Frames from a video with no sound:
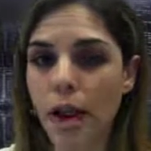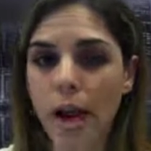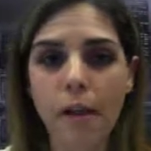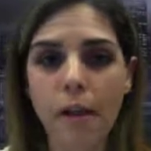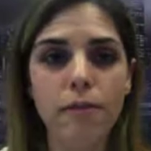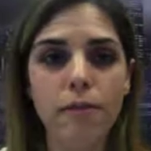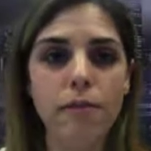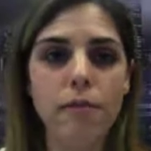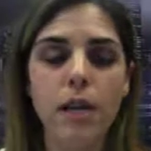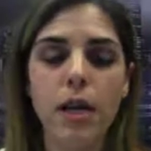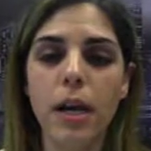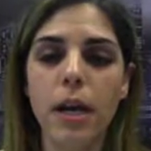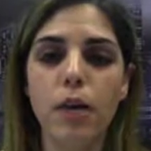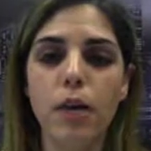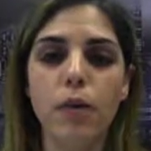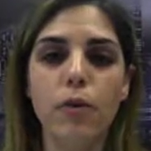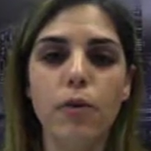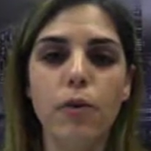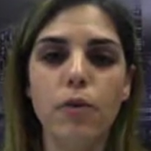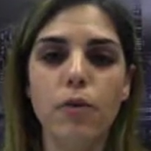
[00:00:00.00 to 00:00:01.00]
Any
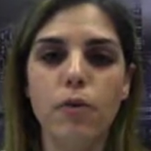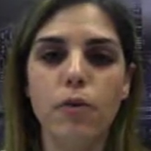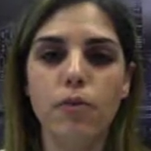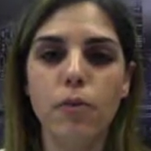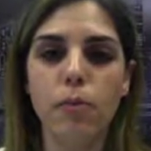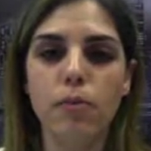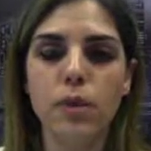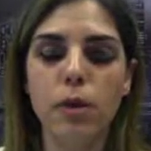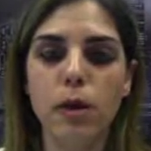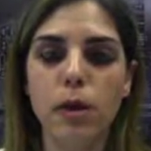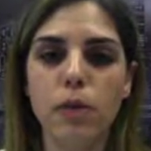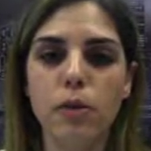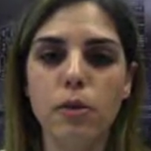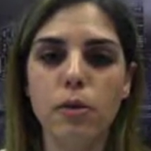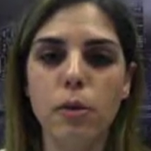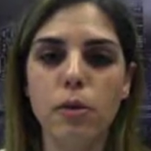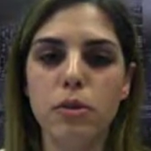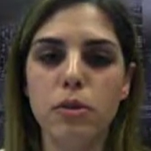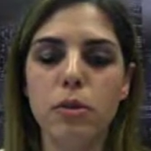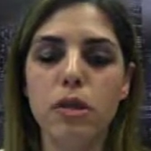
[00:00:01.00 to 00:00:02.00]
kind of news from trade
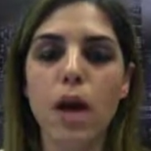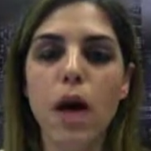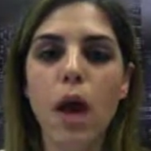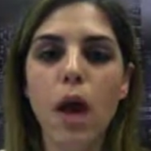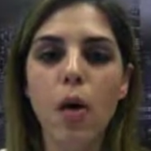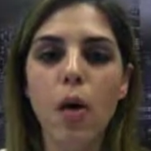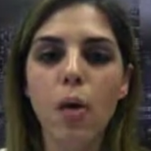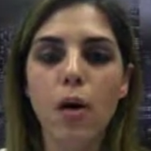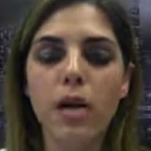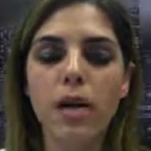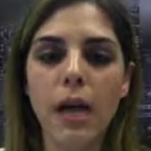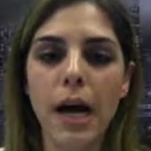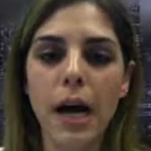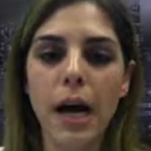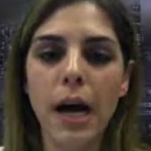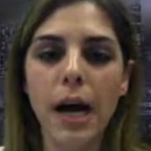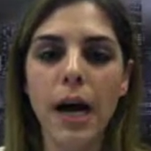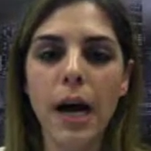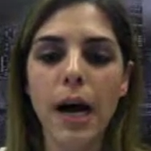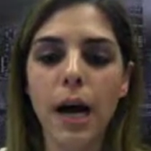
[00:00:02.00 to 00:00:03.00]
talks will
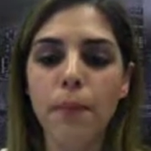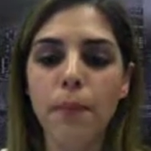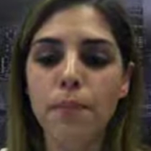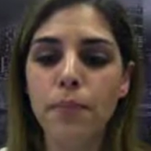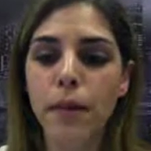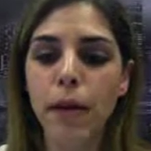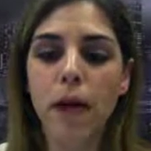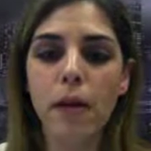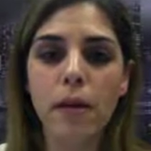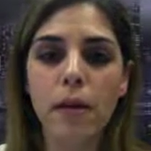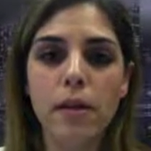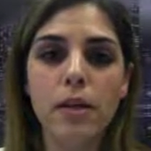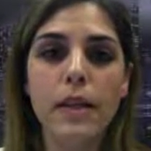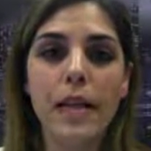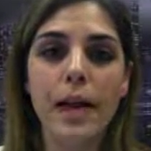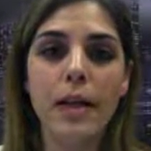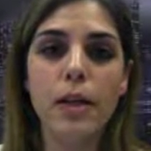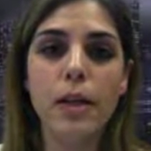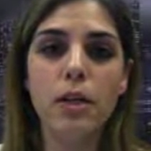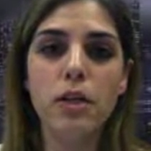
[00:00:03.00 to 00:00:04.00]

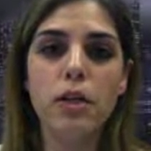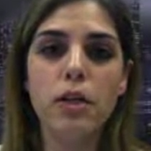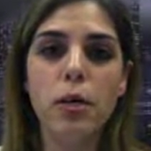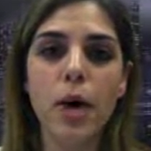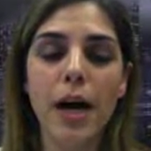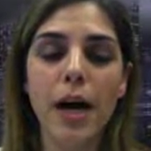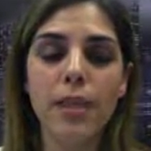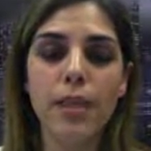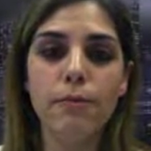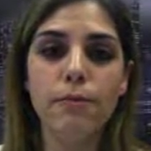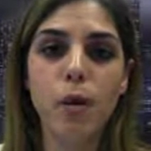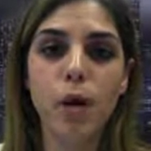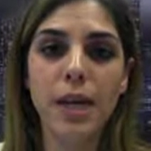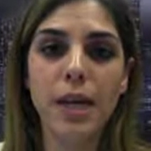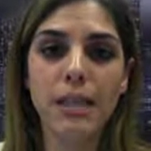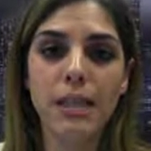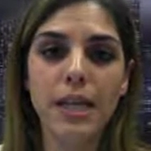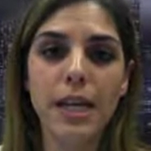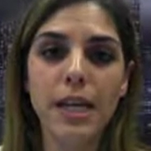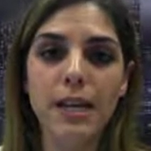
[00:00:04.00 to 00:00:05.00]
likely to add
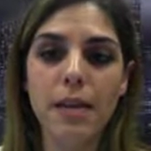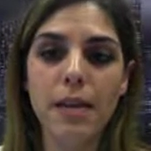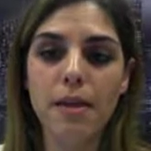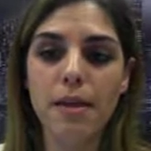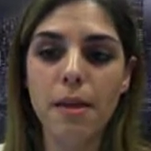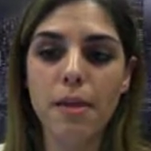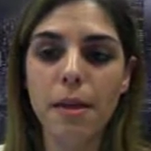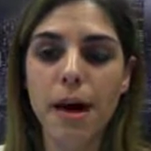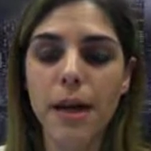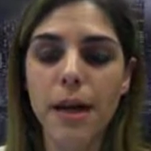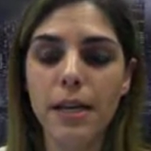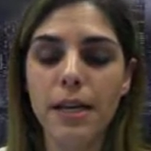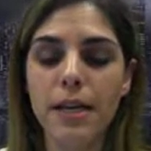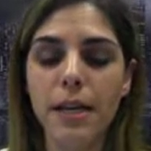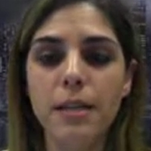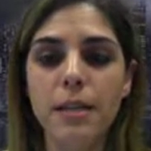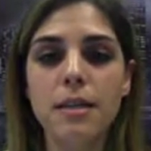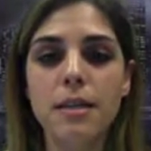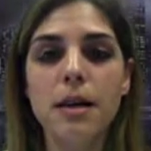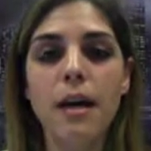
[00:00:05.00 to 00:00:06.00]
volatility in the
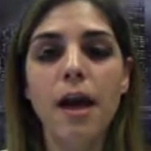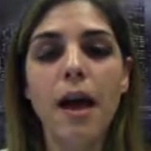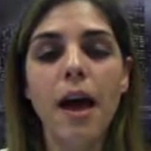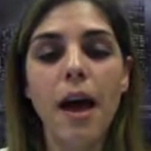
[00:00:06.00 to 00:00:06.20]
market.